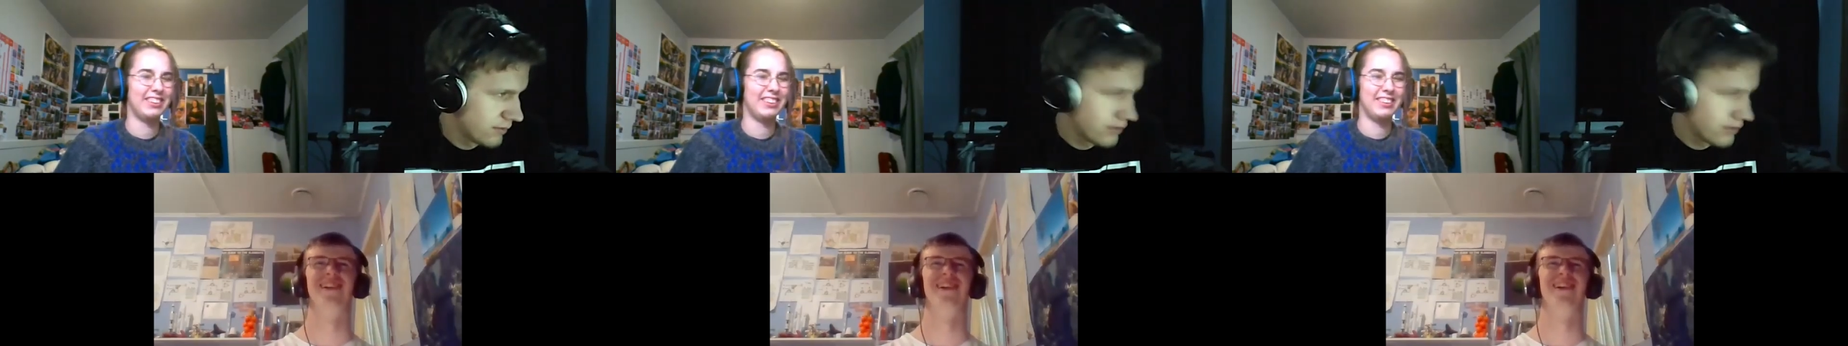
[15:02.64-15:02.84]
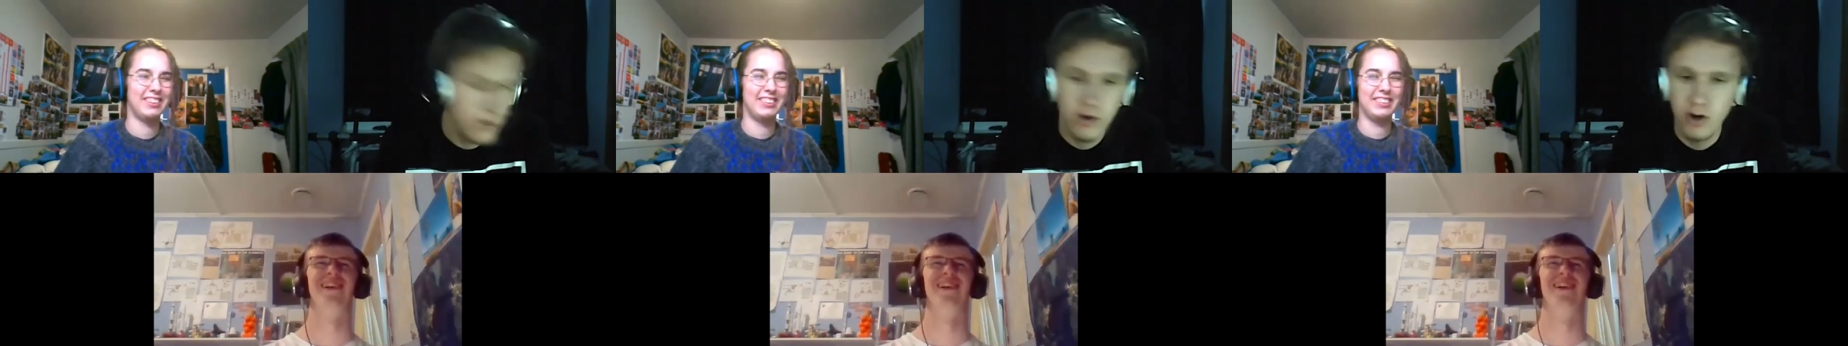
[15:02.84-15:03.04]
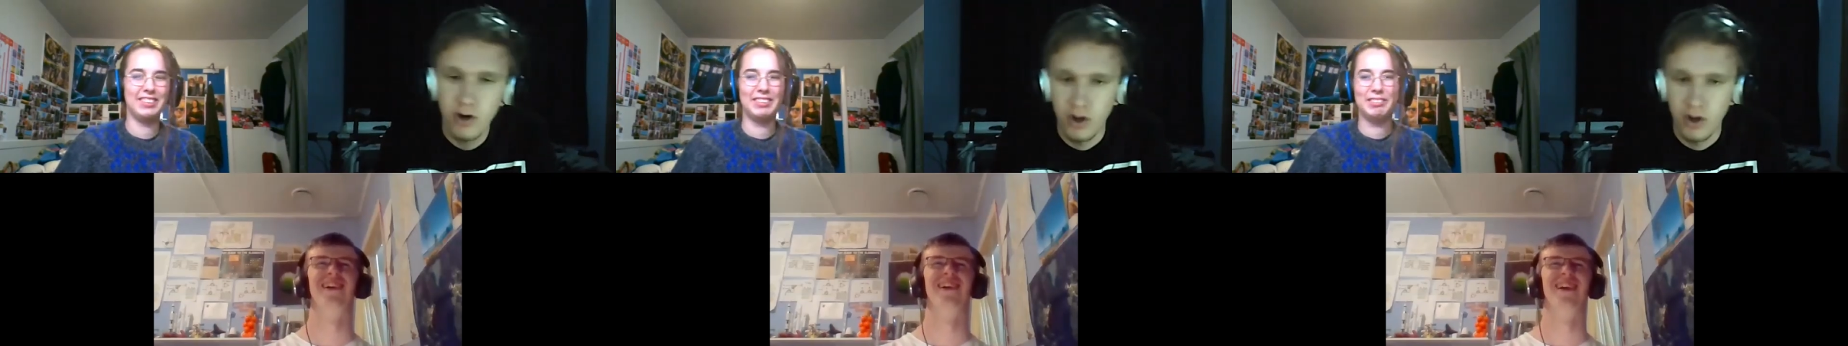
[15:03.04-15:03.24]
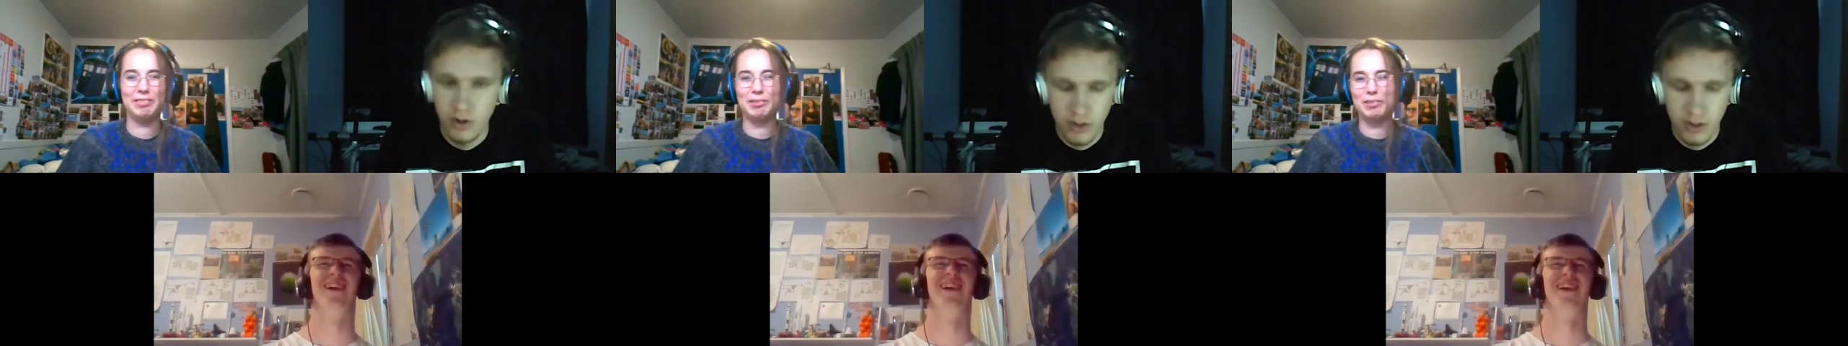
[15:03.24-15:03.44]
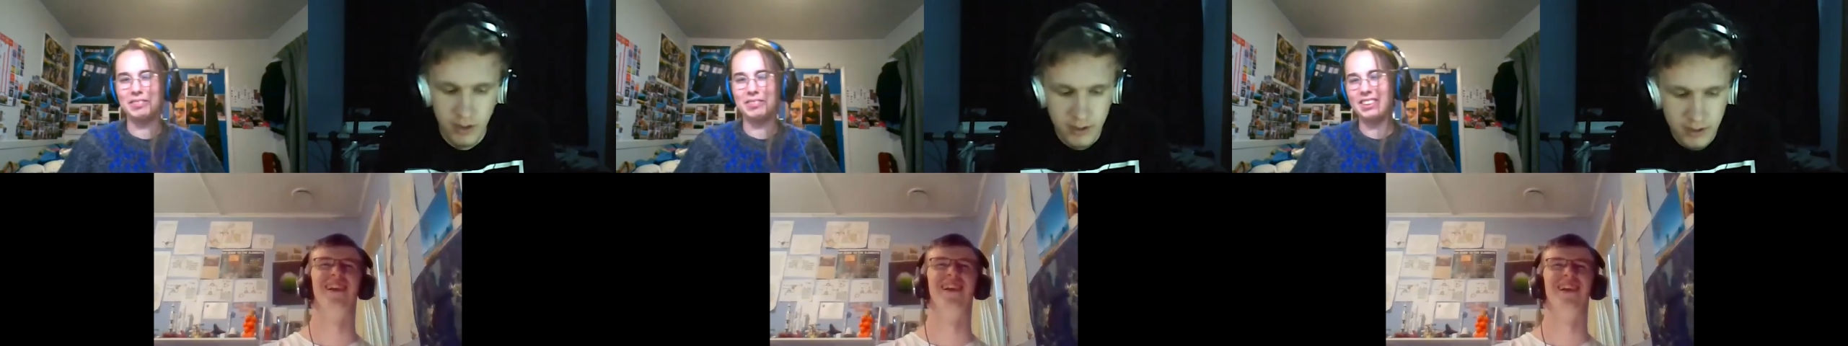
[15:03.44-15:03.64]
Speaker 1: No, no, no.
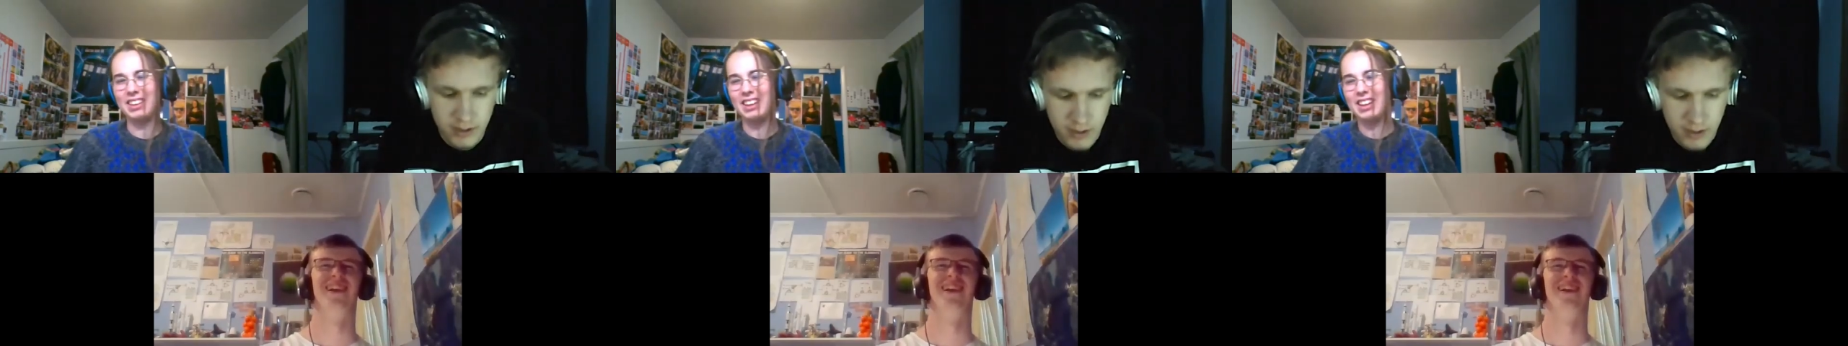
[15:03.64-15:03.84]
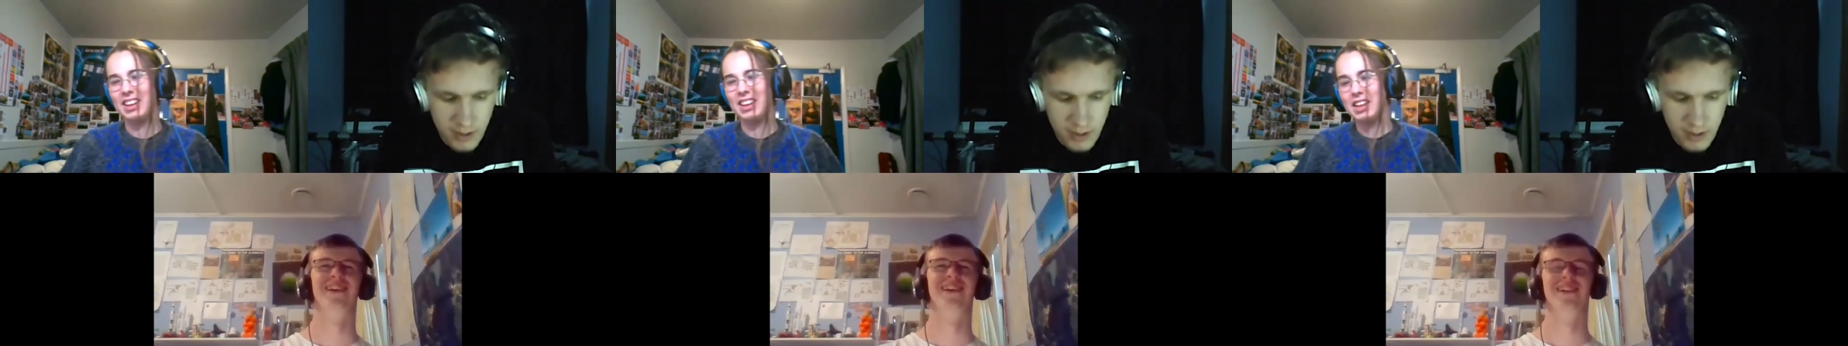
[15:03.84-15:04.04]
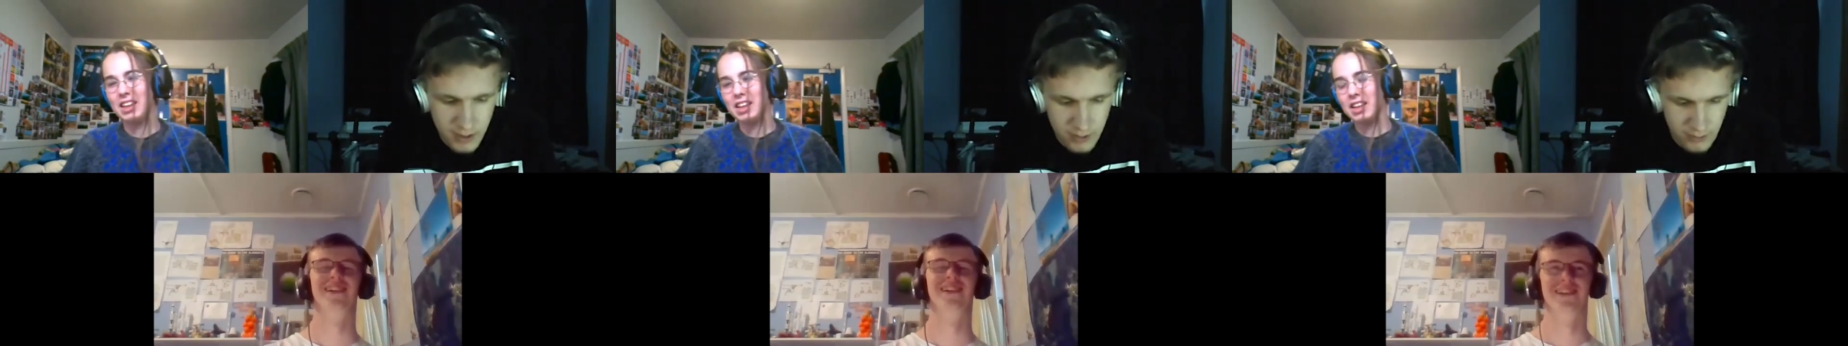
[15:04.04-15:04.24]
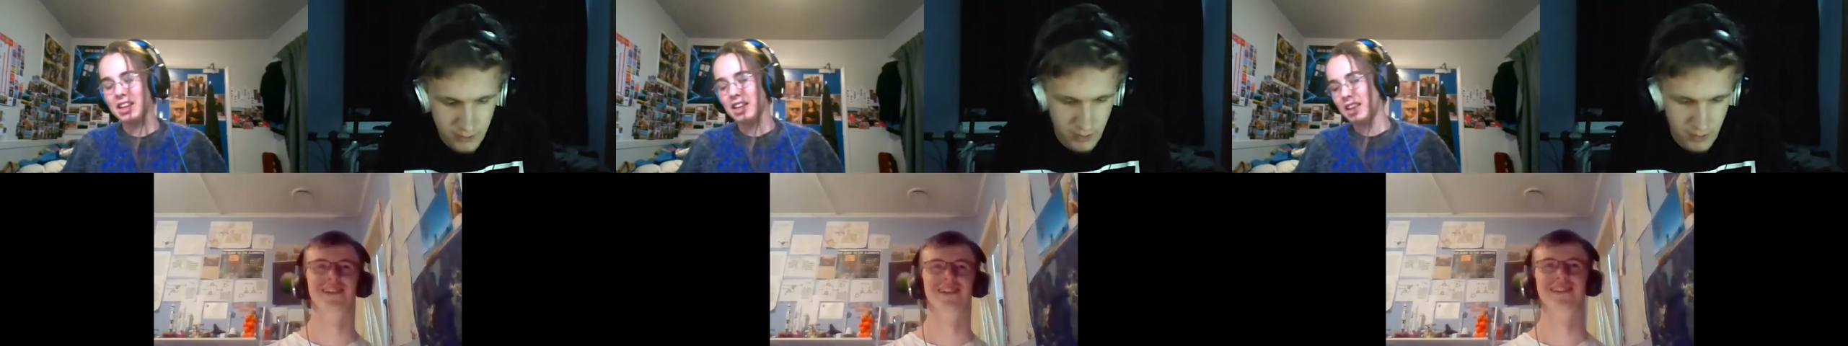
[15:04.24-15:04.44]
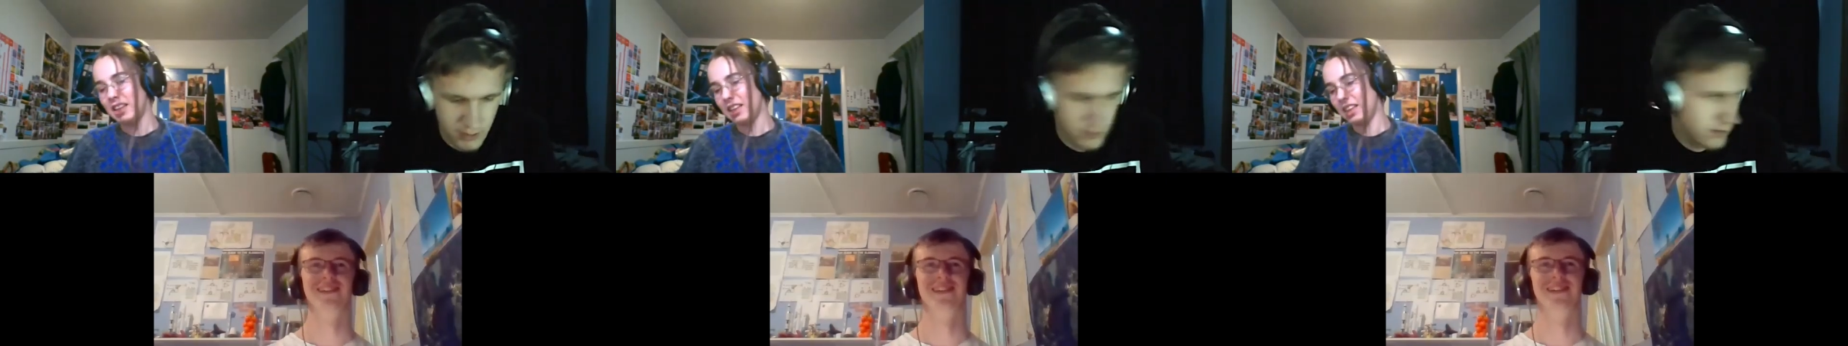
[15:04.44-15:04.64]
They didn't eat his
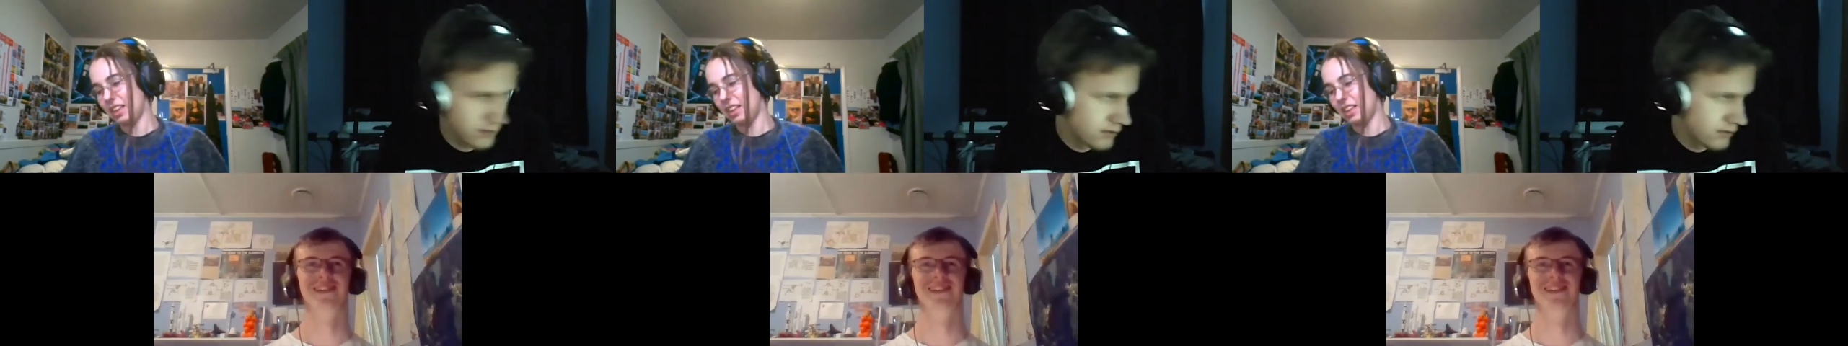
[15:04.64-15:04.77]
heart.